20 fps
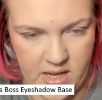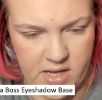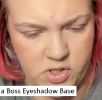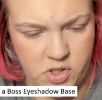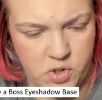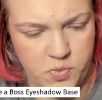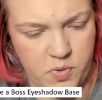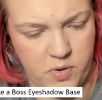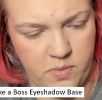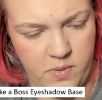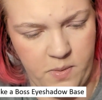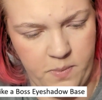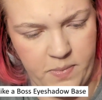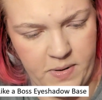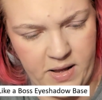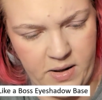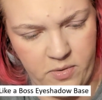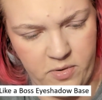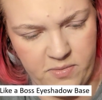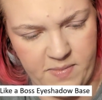just probably
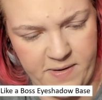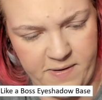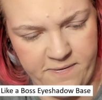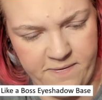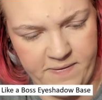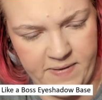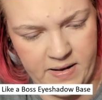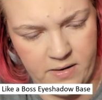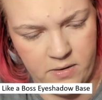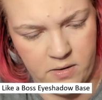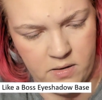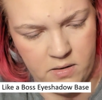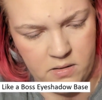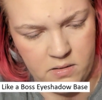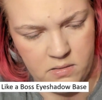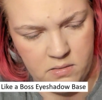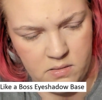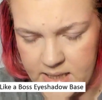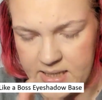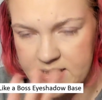apply with my
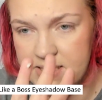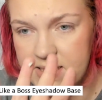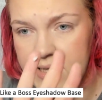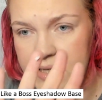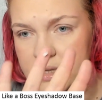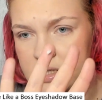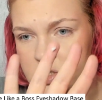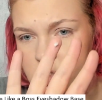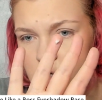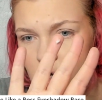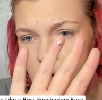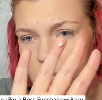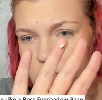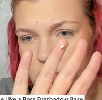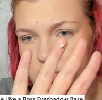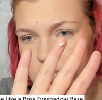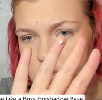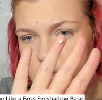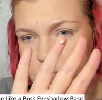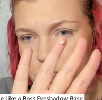finger. It's like this
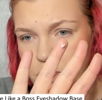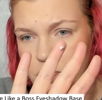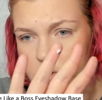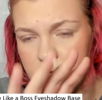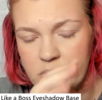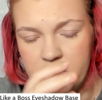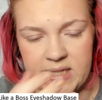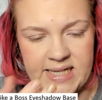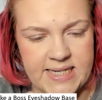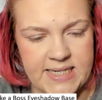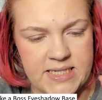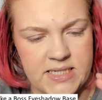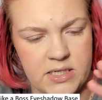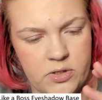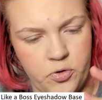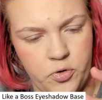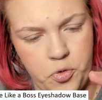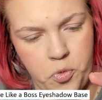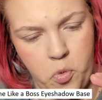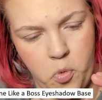almost
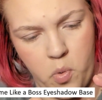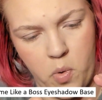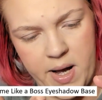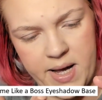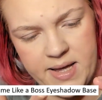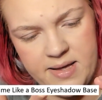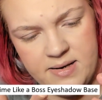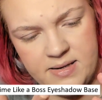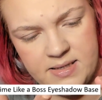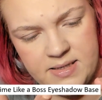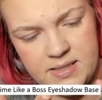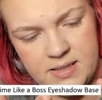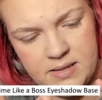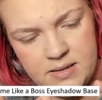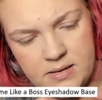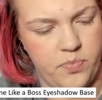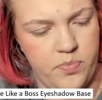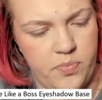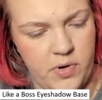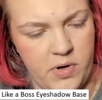pearlescent white,
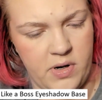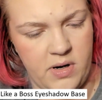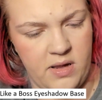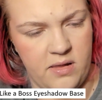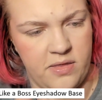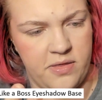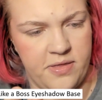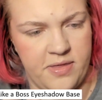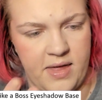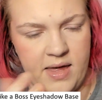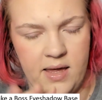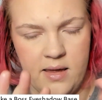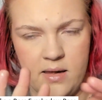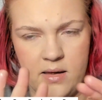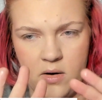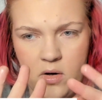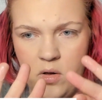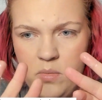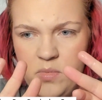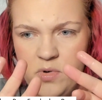pretty thick,
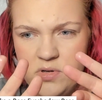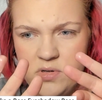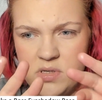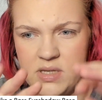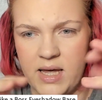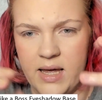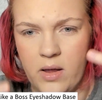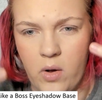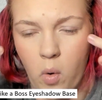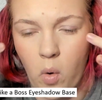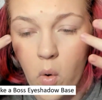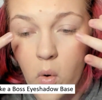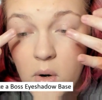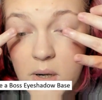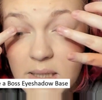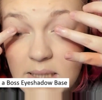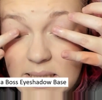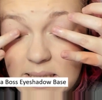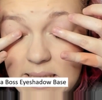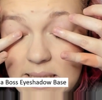almost like
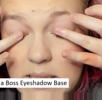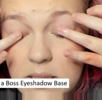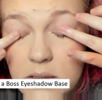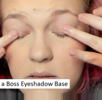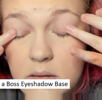oily.